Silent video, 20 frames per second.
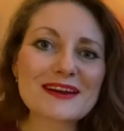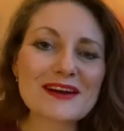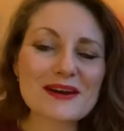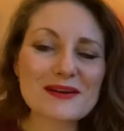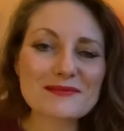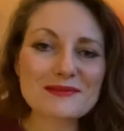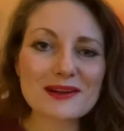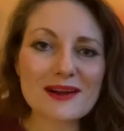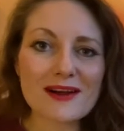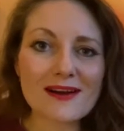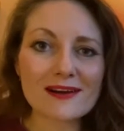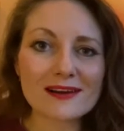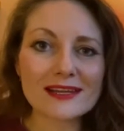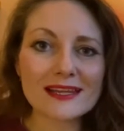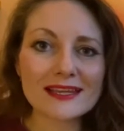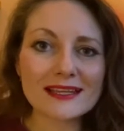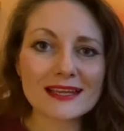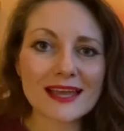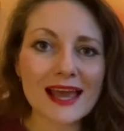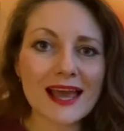I'm
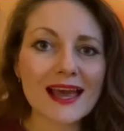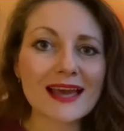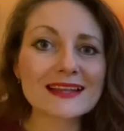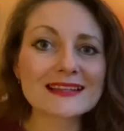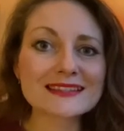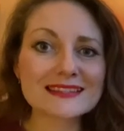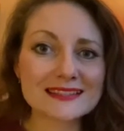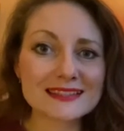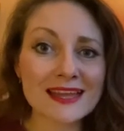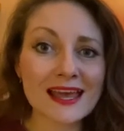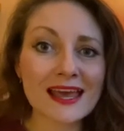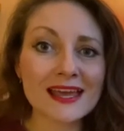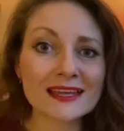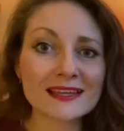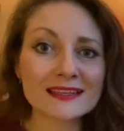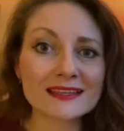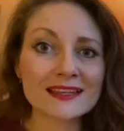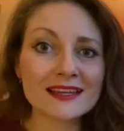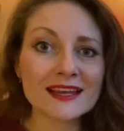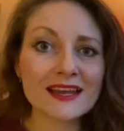Carly and
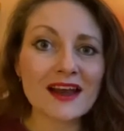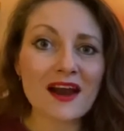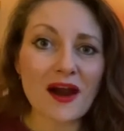today